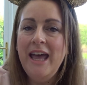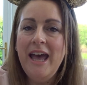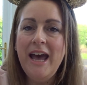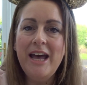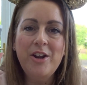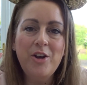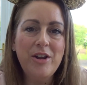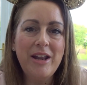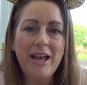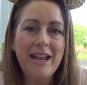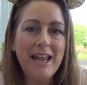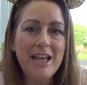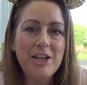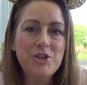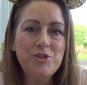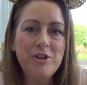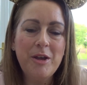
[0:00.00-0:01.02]
And on our
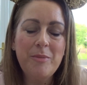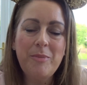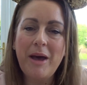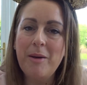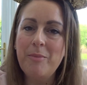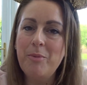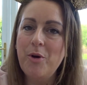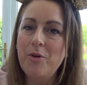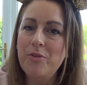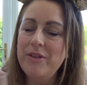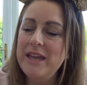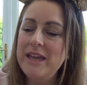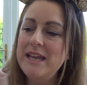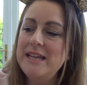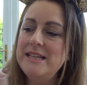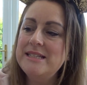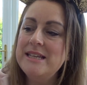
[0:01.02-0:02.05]
last trip, I bought
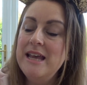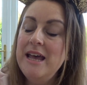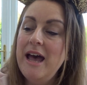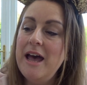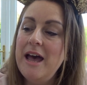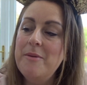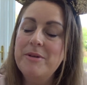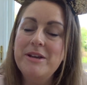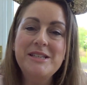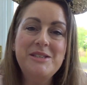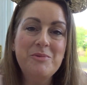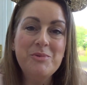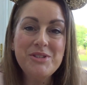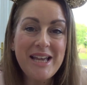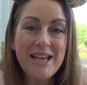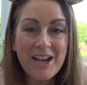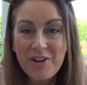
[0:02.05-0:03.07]
these because it
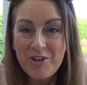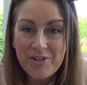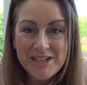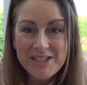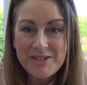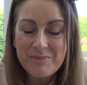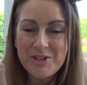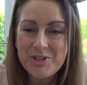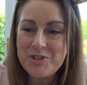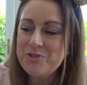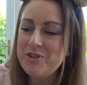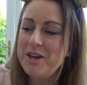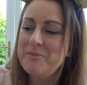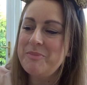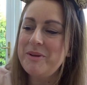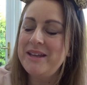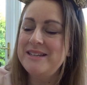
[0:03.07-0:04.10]
was our Christmas
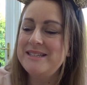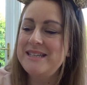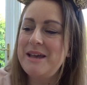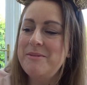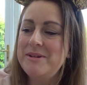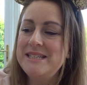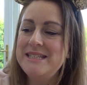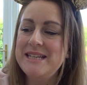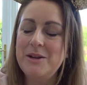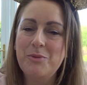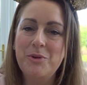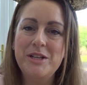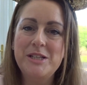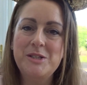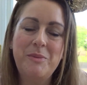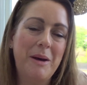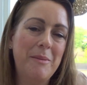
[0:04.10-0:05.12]
trip and Emily's dad
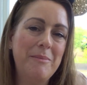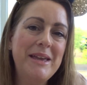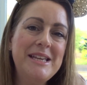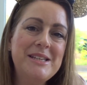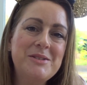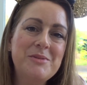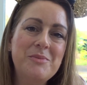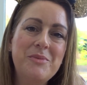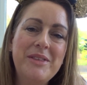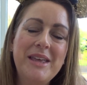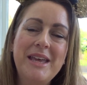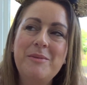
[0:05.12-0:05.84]
wanted to buy me something.